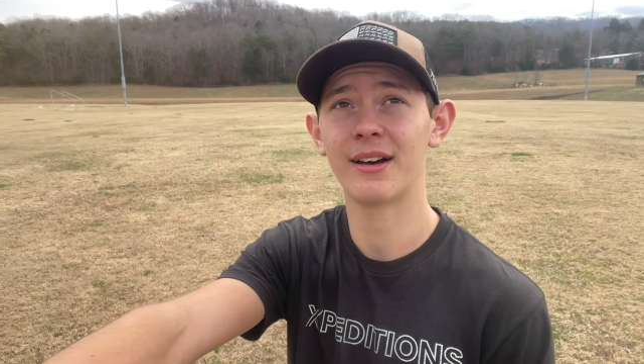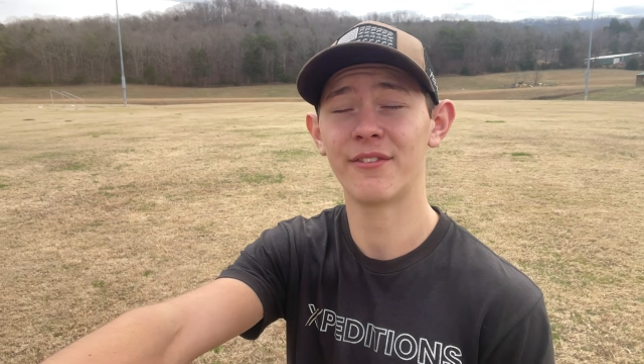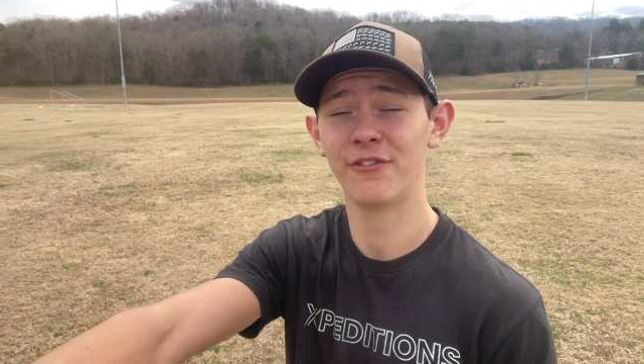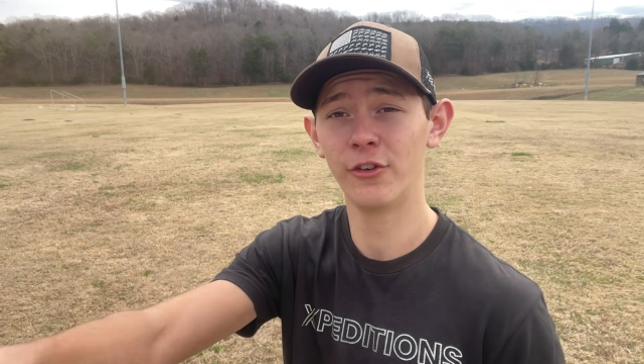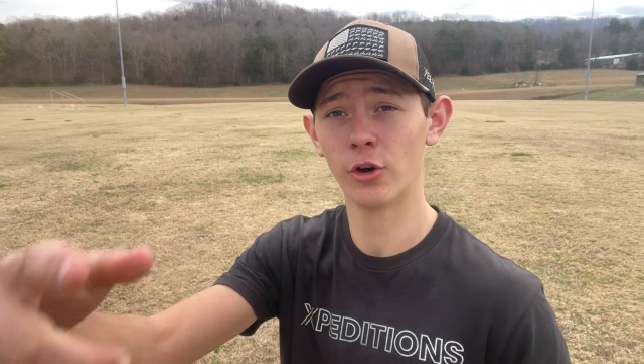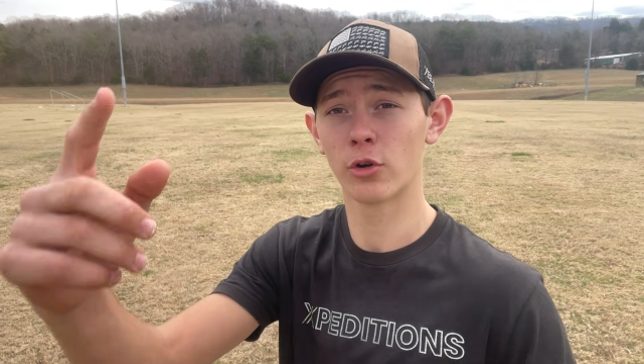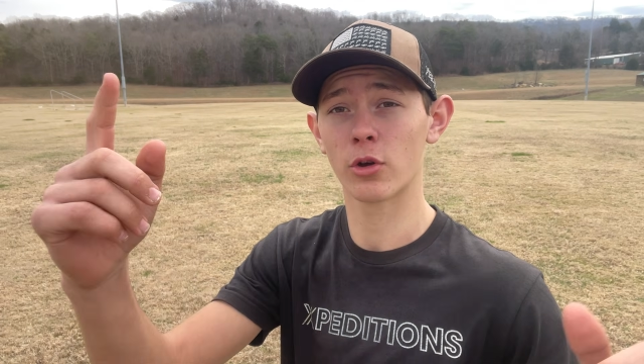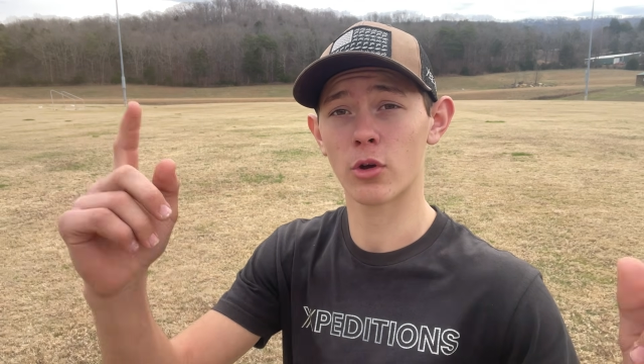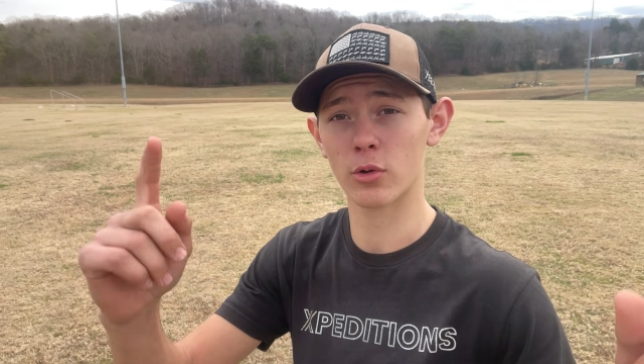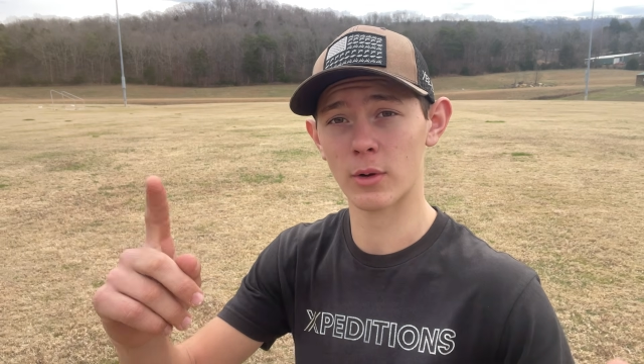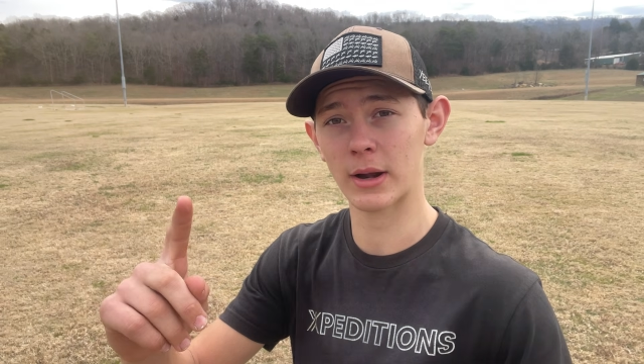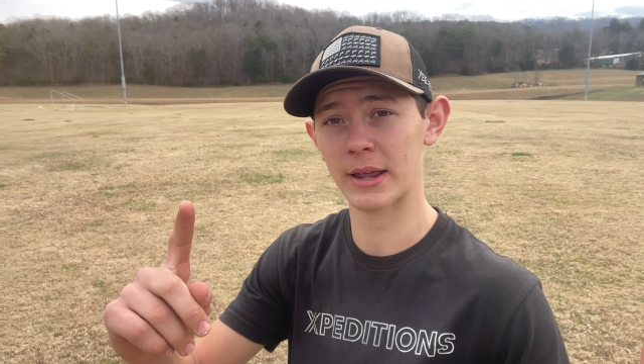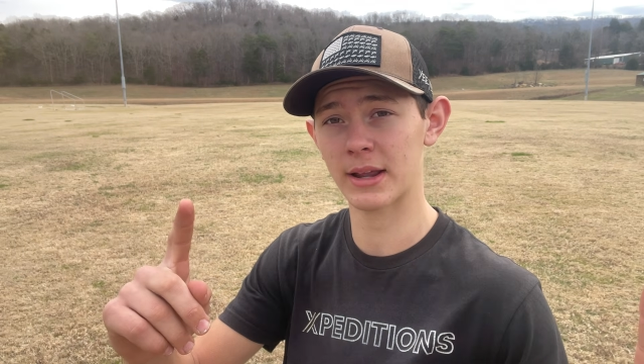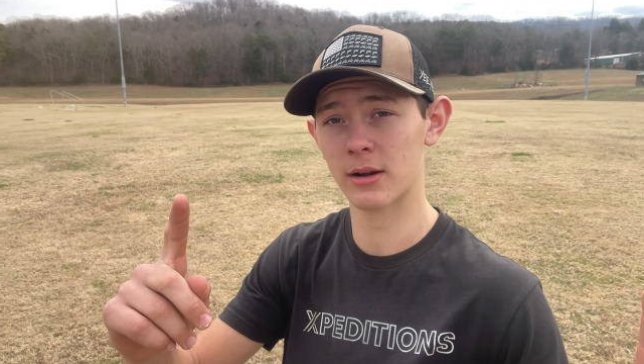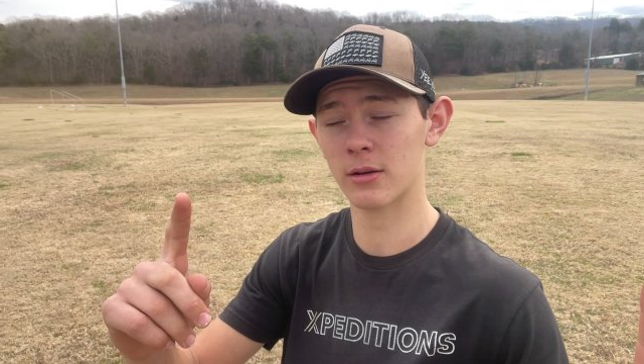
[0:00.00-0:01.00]
field goal
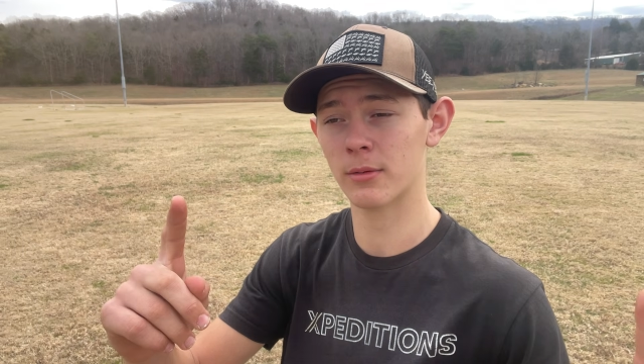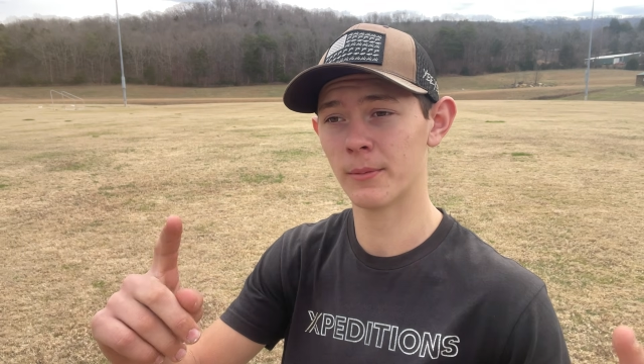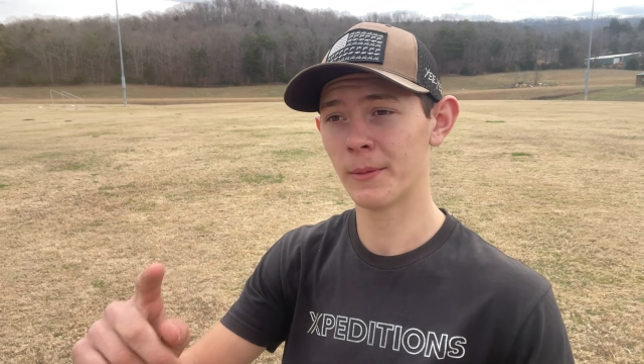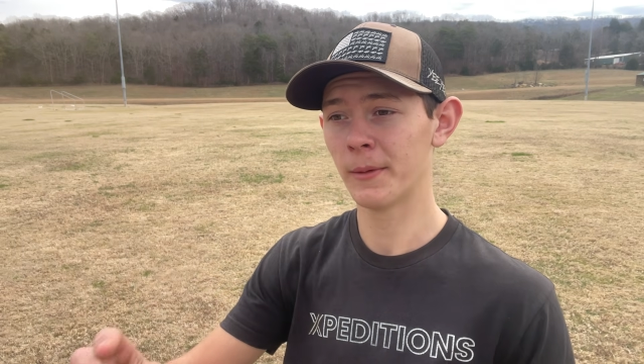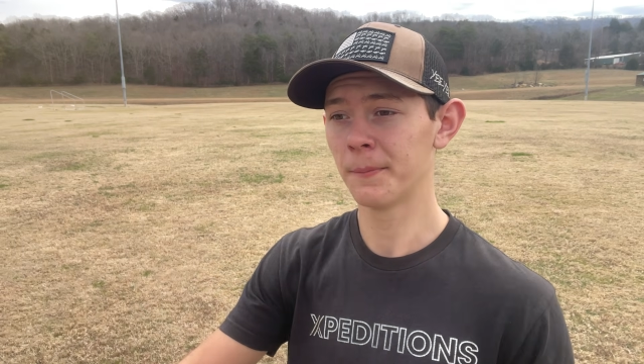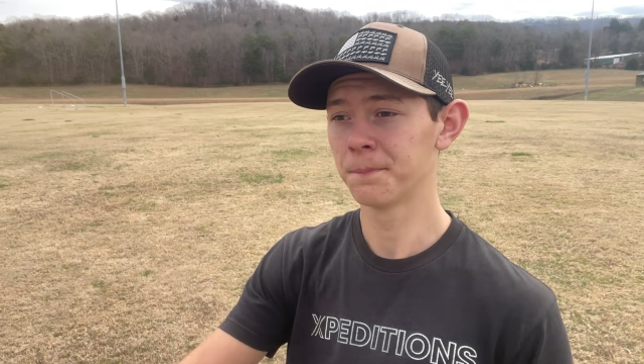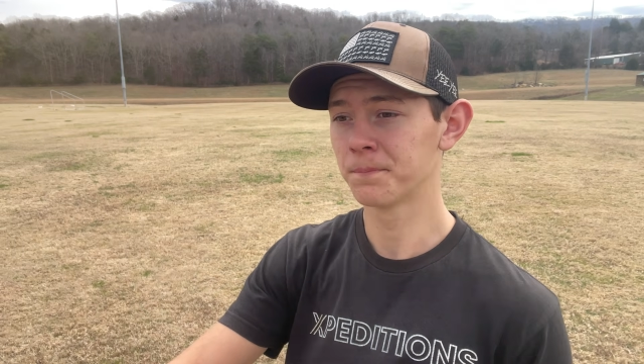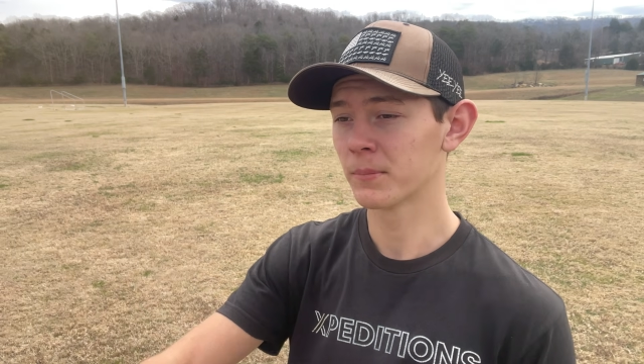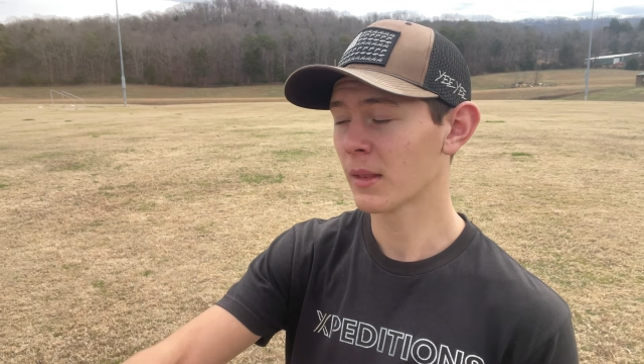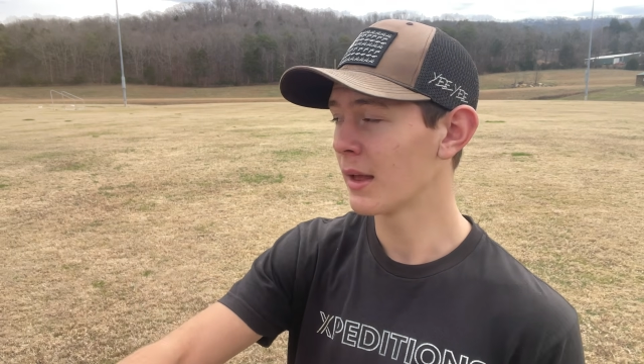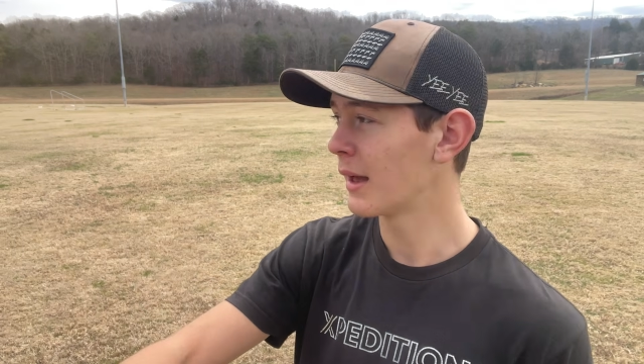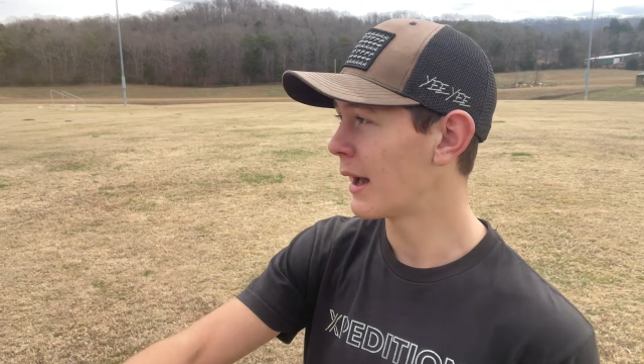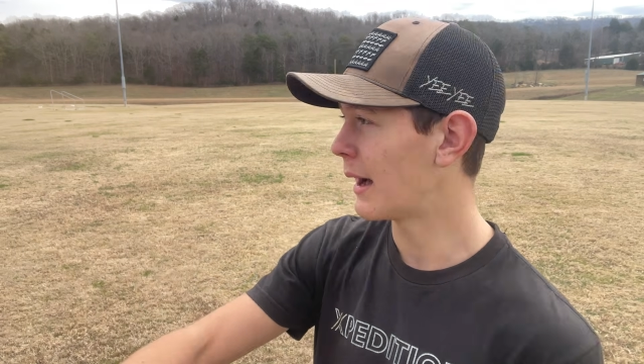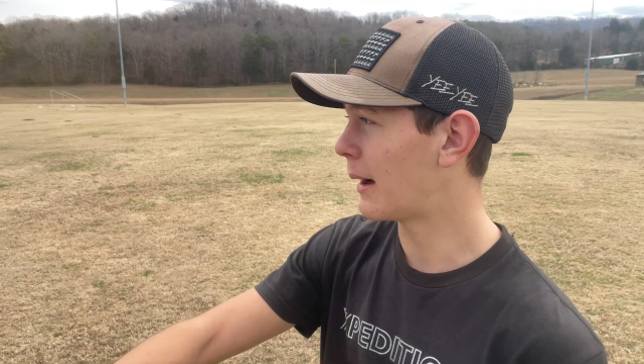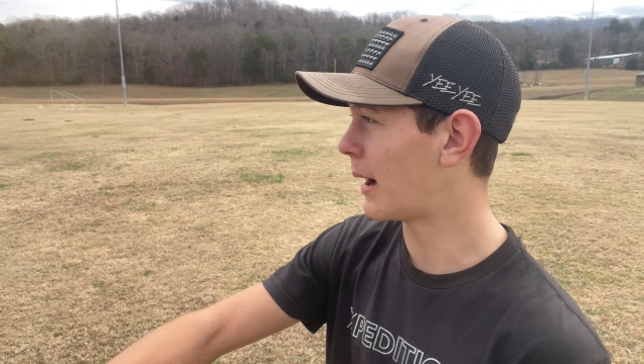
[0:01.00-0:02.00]
right here.
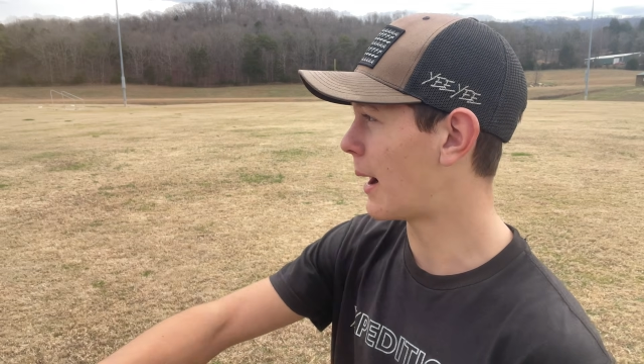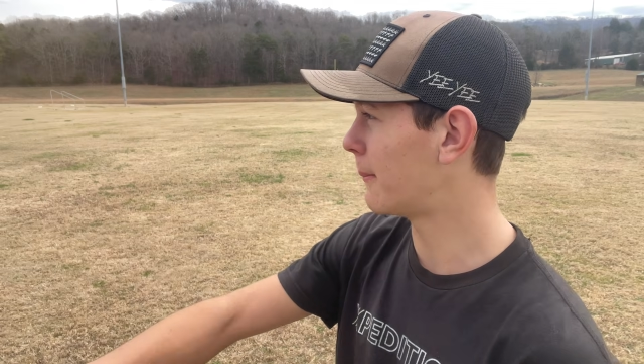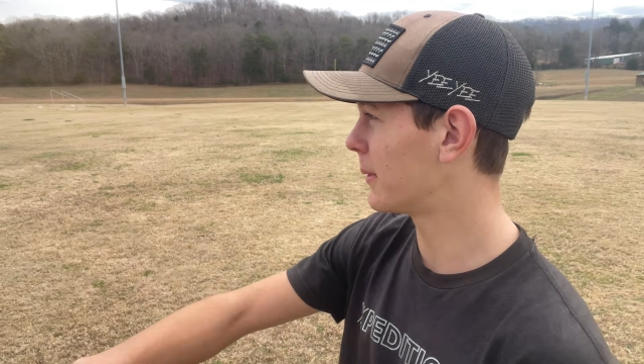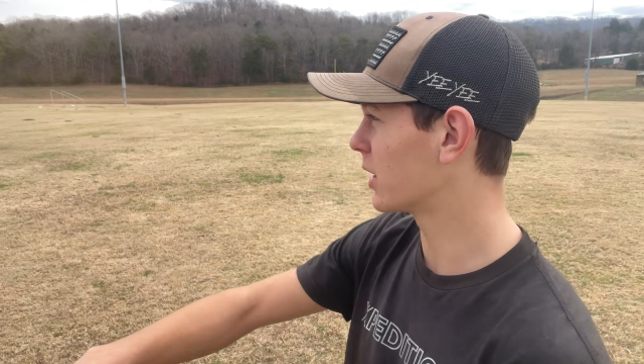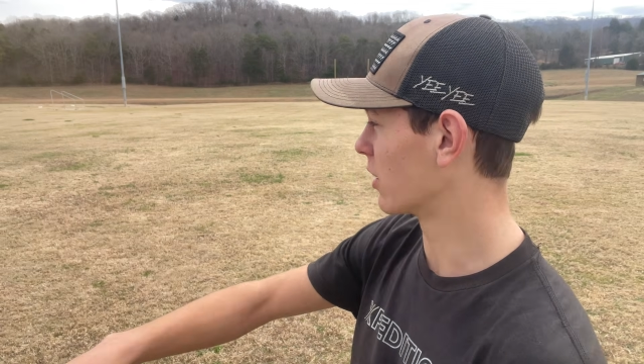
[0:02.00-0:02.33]
I'm going to